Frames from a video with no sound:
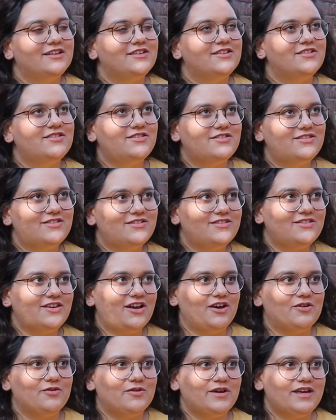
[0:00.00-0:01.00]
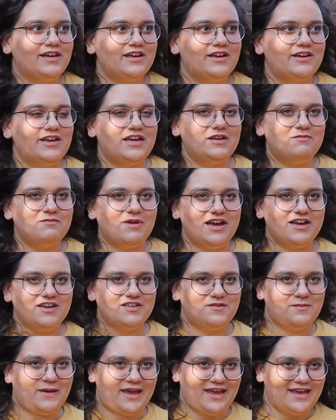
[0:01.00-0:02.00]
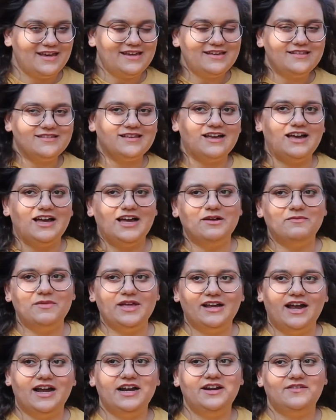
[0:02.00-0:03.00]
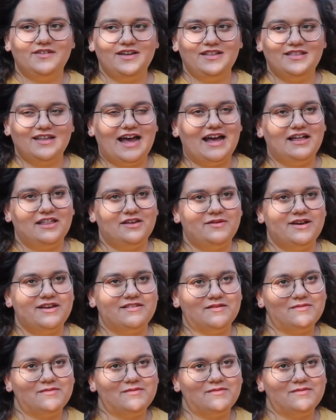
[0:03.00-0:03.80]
So in my space and kind of in the alleyway,